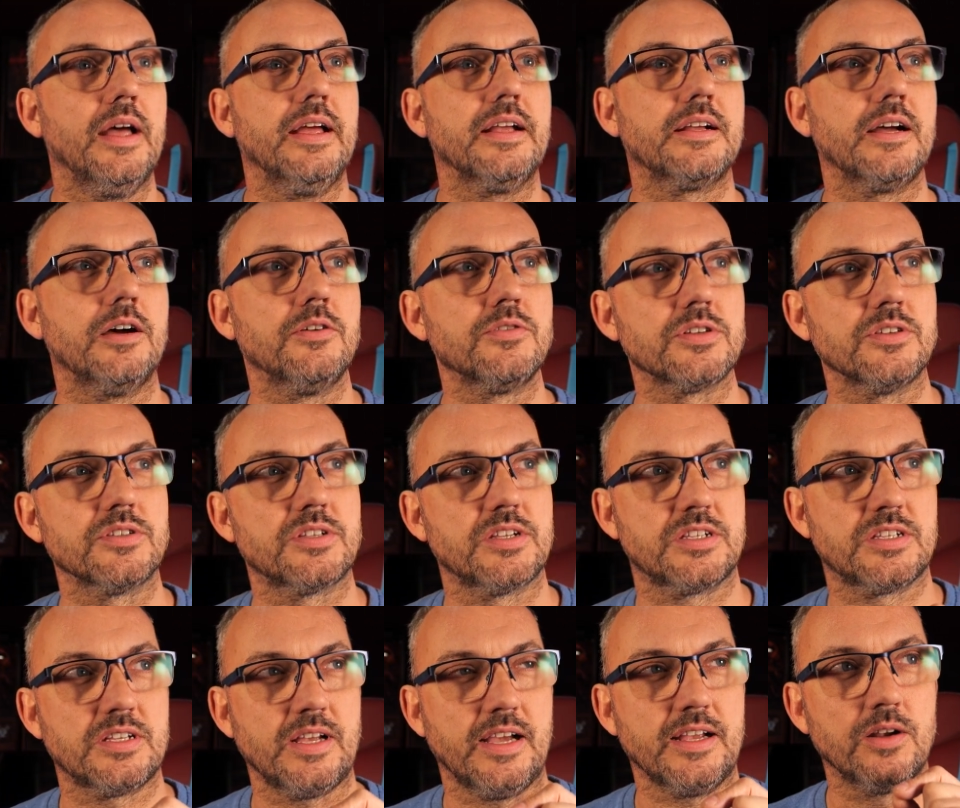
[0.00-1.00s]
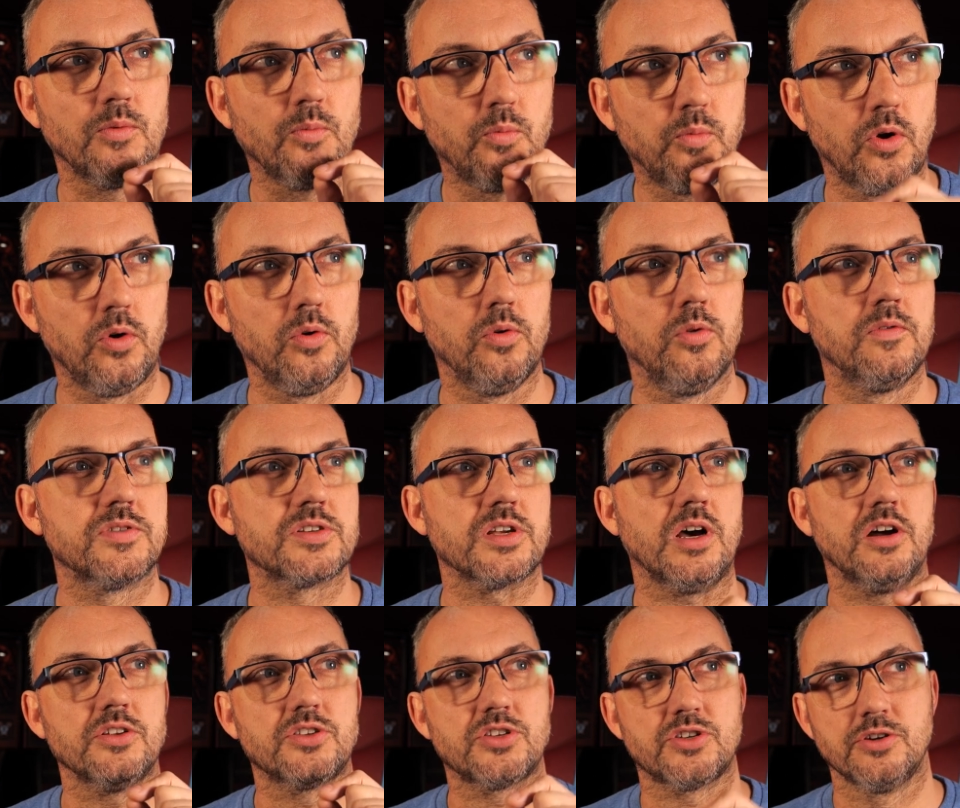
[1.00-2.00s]
It goes on to say that Wolves
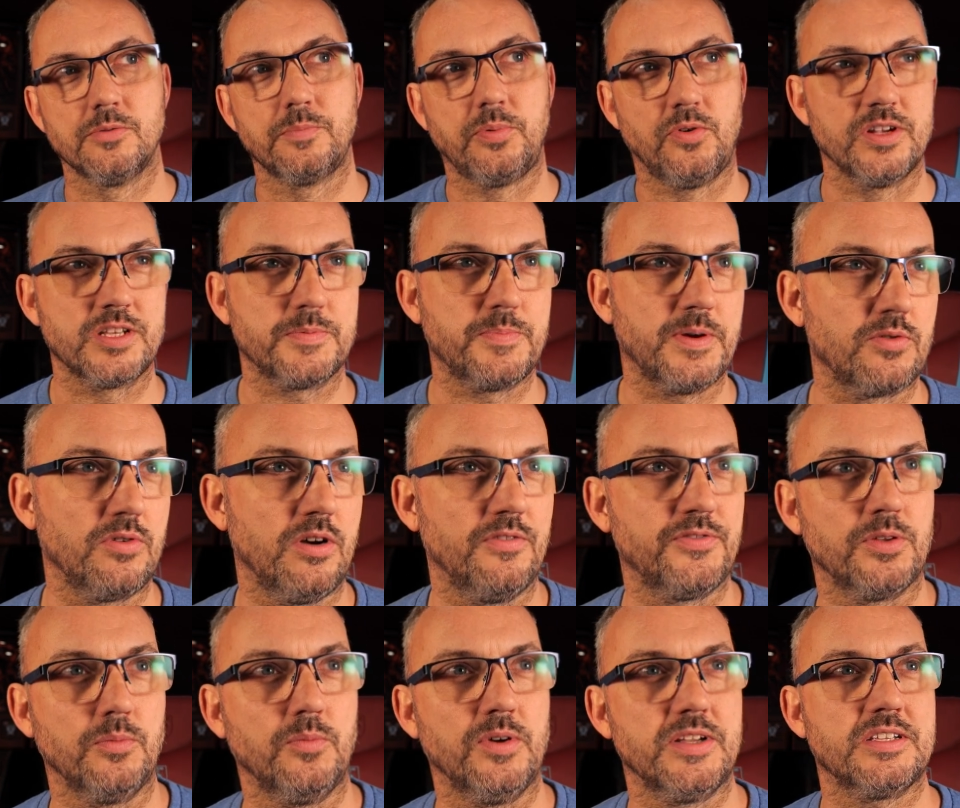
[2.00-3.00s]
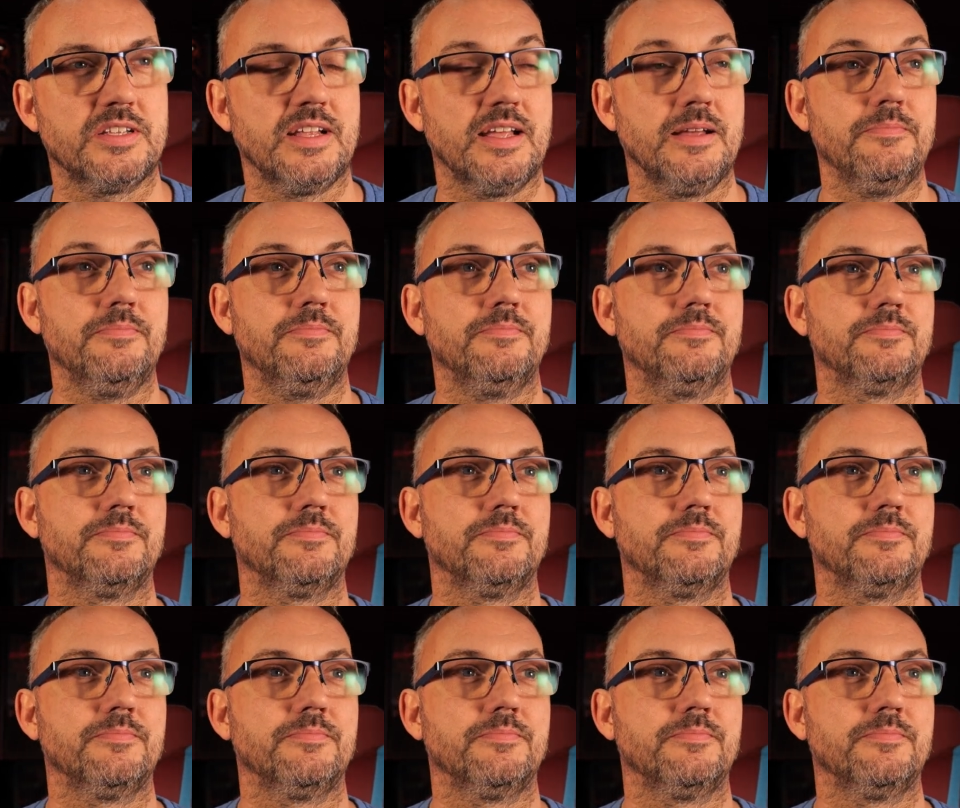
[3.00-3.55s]
are 2 points better off than West Ham.